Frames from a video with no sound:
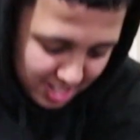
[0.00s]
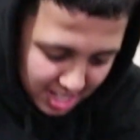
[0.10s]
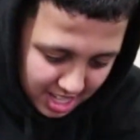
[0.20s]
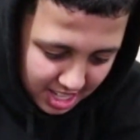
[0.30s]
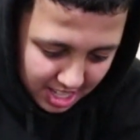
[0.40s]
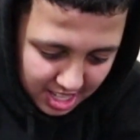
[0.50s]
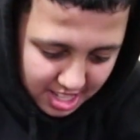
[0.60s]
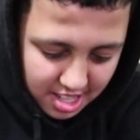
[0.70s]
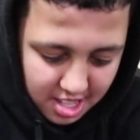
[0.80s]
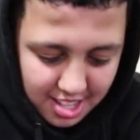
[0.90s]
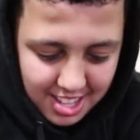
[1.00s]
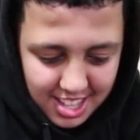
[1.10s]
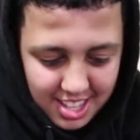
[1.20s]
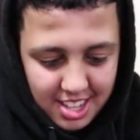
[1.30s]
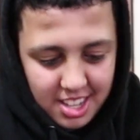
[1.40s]
Do some of your friends know about
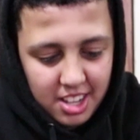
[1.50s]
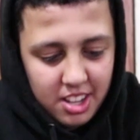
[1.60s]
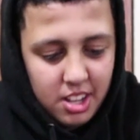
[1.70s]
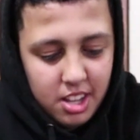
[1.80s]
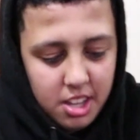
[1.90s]
Instagram Famous?